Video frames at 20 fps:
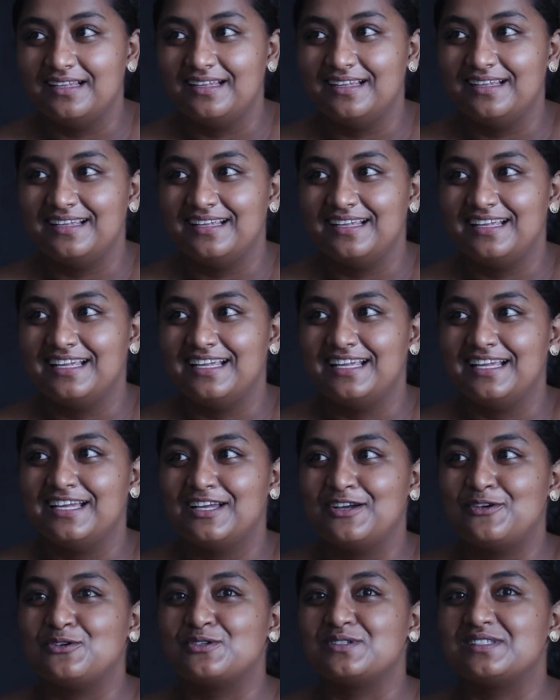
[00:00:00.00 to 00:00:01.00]
Yeah.
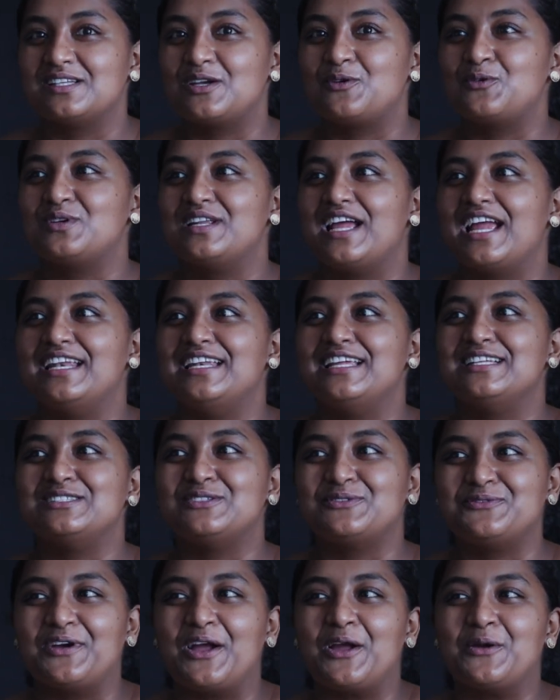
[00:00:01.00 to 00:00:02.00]
Because they could
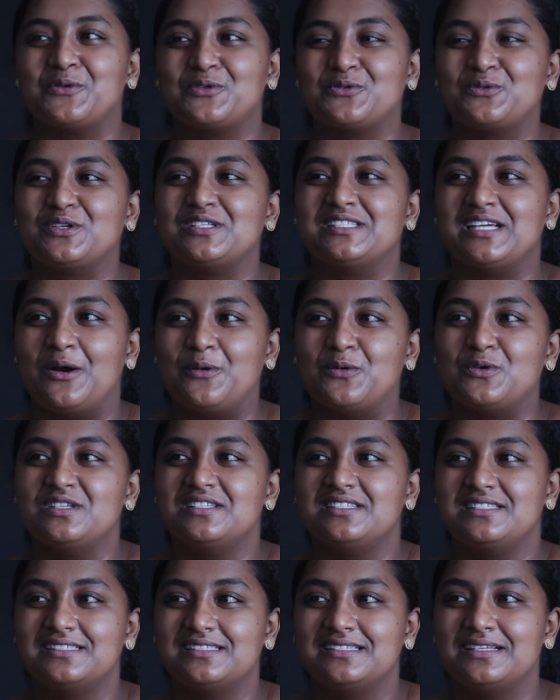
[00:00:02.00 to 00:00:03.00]
identify with what I
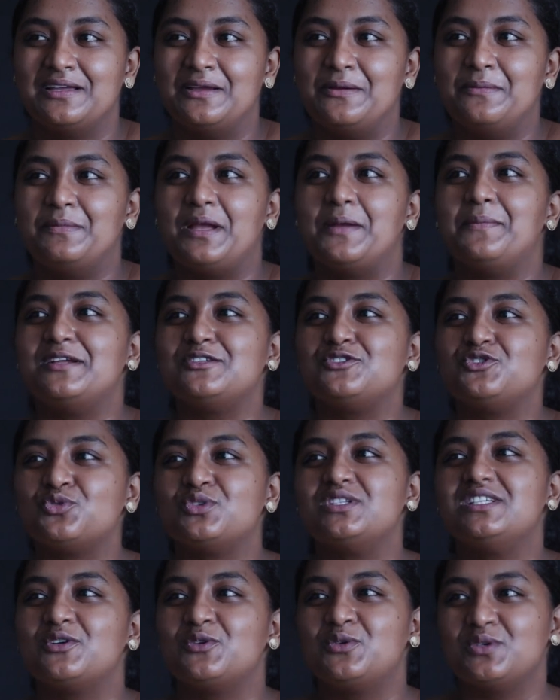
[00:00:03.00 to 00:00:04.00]
was. Maybe
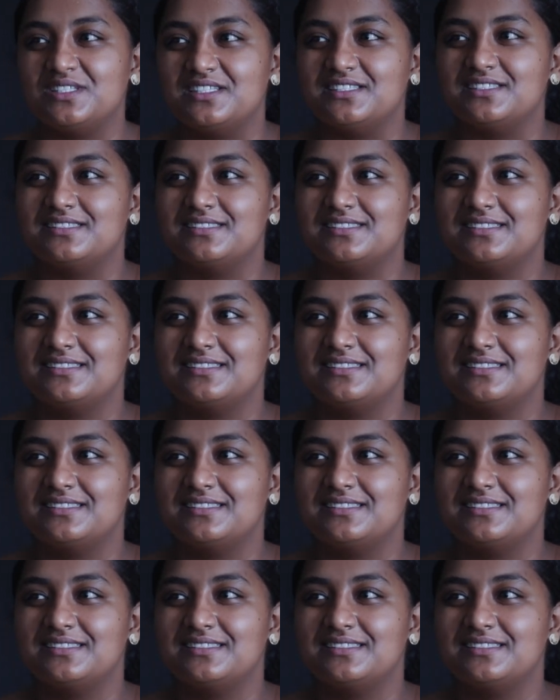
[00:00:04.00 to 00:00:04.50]
Judy couldn't,